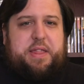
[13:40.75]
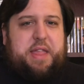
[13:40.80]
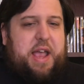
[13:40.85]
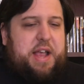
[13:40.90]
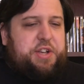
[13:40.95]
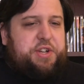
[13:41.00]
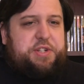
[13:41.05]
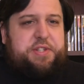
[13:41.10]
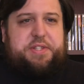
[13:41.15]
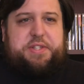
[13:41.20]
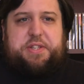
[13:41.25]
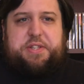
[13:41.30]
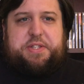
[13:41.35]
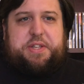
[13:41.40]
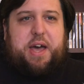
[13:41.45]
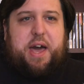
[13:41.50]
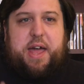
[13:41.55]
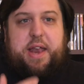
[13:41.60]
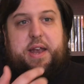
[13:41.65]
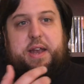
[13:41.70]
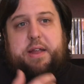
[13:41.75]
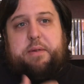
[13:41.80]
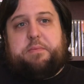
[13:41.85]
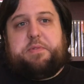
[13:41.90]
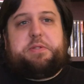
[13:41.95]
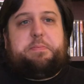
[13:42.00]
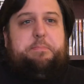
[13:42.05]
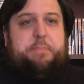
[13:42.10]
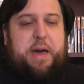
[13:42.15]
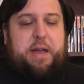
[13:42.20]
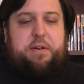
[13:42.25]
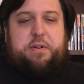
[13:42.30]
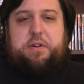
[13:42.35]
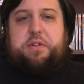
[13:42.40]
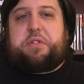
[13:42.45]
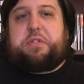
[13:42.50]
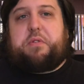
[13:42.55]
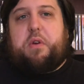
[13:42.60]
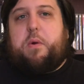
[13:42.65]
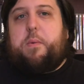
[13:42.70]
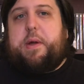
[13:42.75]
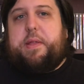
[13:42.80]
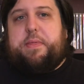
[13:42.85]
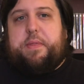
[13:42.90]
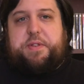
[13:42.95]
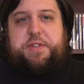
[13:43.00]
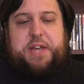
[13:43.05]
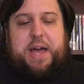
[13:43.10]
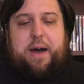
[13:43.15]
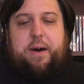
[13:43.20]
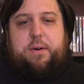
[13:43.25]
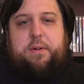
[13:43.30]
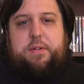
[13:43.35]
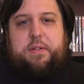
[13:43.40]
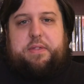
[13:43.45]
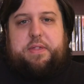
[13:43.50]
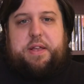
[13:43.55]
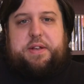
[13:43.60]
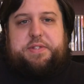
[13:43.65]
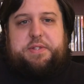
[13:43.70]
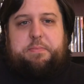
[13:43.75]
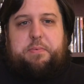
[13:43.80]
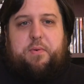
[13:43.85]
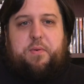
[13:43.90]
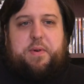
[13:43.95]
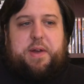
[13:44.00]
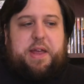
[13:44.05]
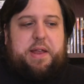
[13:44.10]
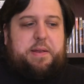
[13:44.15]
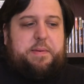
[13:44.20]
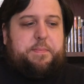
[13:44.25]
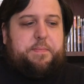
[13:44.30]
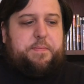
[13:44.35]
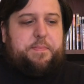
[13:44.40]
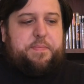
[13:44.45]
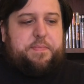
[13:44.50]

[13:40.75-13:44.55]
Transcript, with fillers: they just decided it was better to throw in the towel at this point.